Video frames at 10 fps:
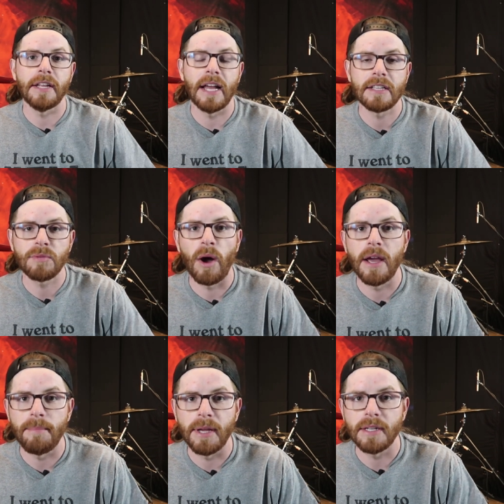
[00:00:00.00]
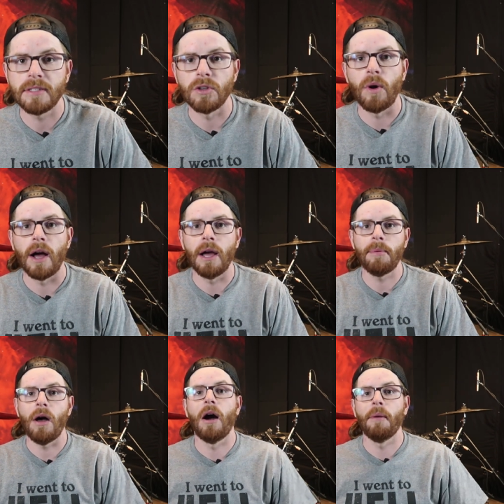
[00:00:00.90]
and that's why I made it so high up
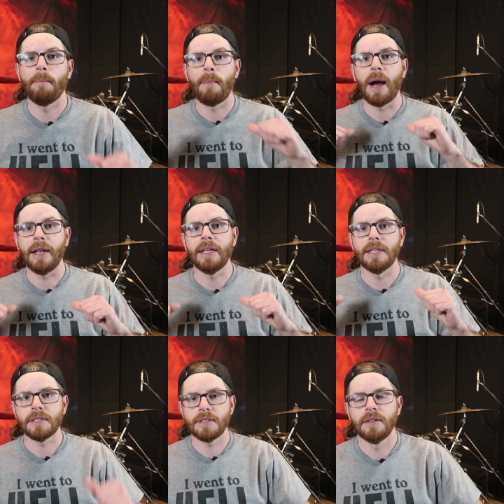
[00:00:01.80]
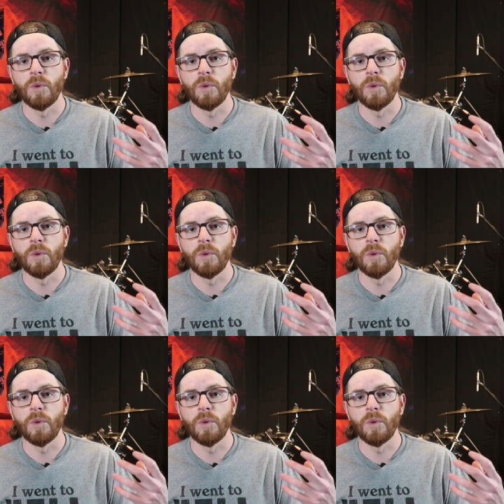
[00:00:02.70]
on my list.